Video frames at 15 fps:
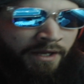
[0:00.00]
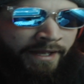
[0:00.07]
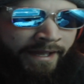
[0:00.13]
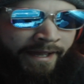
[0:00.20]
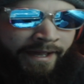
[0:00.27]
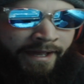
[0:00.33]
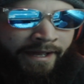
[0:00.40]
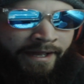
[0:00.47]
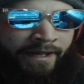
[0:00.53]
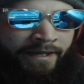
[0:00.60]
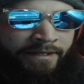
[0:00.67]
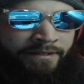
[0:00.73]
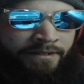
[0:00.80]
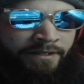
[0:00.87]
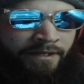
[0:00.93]

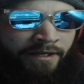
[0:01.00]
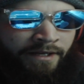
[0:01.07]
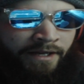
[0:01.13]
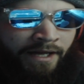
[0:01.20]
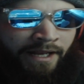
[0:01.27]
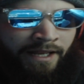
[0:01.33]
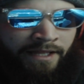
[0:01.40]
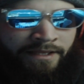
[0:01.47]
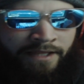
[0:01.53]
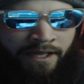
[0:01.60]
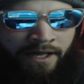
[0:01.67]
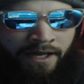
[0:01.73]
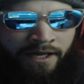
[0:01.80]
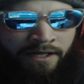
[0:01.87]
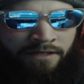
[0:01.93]
and I like
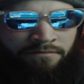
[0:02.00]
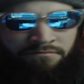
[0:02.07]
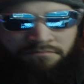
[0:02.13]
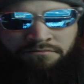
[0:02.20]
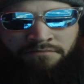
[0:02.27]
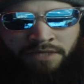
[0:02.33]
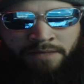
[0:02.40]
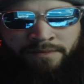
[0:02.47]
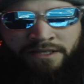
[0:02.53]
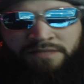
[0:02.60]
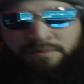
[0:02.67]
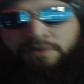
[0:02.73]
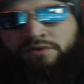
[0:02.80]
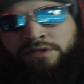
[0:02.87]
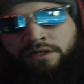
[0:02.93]
that he makes
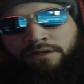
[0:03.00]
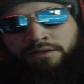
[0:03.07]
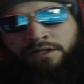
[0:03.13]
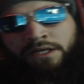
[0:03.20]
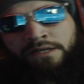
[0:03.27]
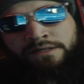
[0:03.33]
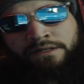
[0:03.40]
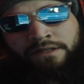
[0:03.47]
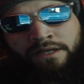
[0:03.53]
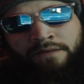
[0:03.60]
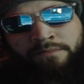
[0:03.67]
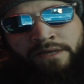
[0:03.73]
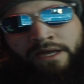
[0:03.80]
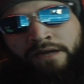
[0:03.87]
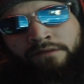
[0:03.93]
music and he's in the
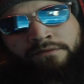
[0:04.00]
NBA.